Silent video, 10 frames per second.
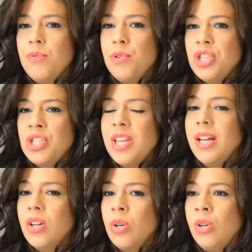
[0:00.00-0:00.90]
reach
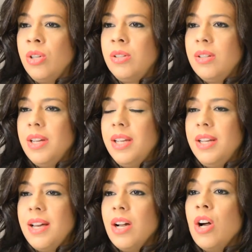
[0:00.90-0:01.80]
that goal
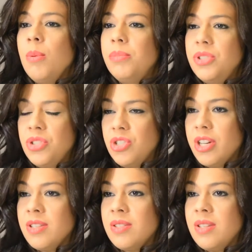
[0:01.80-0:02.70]
and accomplish
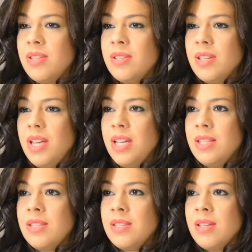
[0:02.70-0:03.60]
justice,
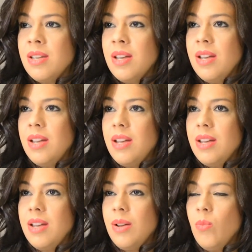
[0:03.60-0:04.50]

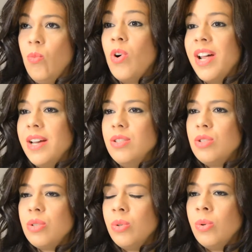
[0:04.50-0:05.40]
it's what I
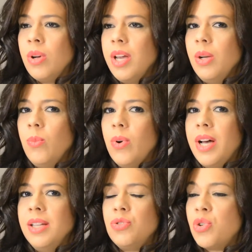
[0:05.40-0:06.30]
do and
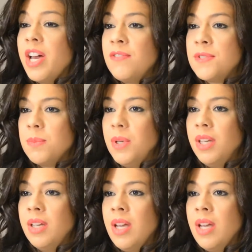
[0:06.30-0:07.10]
what drives me.